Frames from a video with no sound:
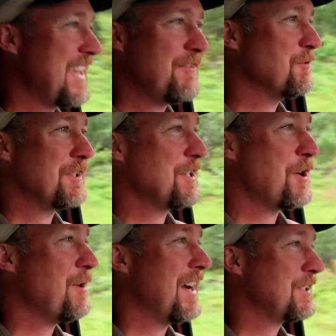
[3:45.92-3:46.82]
Even when you
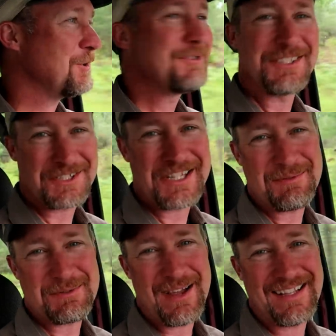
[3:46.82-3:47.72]
don't want to, just keep
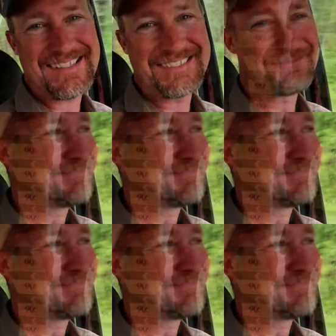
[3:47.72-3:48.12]
smiling.